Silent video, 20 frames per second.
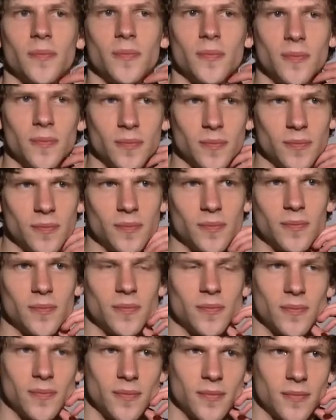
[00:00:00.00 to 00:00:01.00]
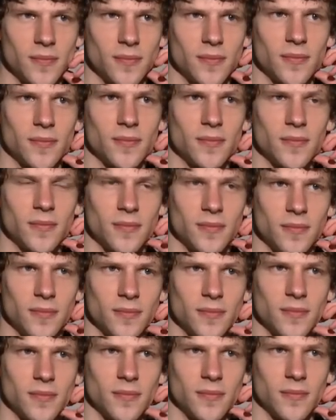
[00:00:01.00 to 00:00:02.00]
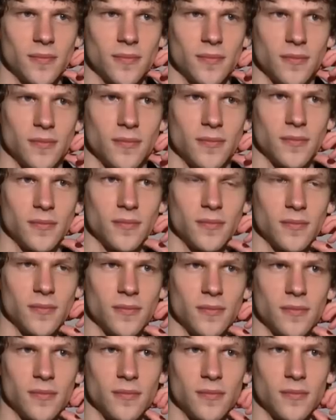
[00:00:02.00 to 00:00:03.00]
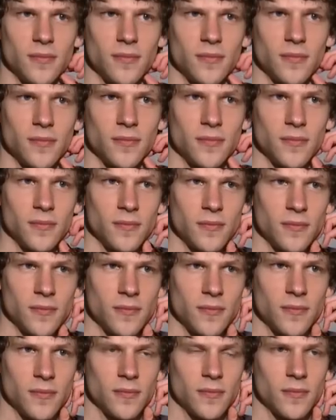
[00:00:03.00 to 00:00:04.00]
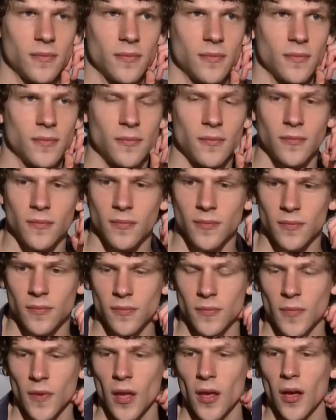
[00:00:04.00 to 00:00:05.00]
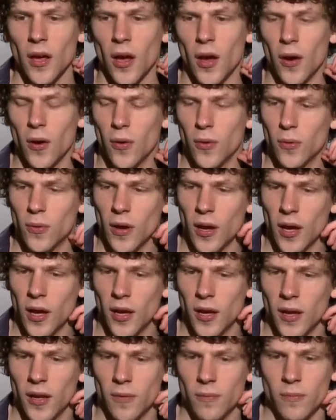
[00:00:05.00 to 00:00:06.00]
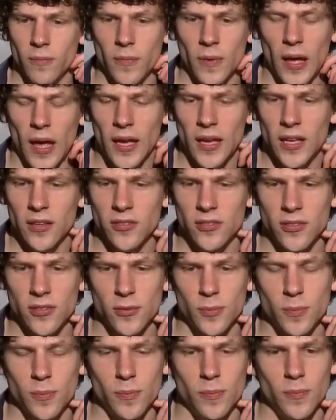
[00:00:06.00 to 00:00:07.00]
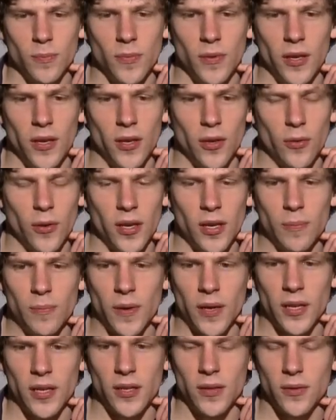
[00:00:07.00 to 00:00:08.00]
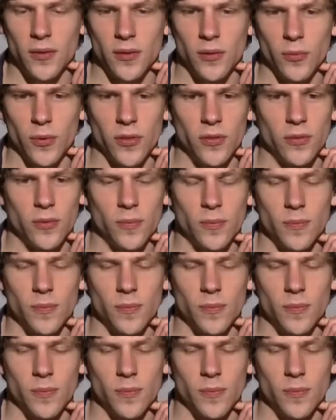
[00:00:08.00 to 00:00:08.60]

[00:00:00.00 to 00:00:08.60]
Nice. Who would, what's, what's the audience payoff, do you think? Who should see it? Oh, um, I guess, you know, anybody with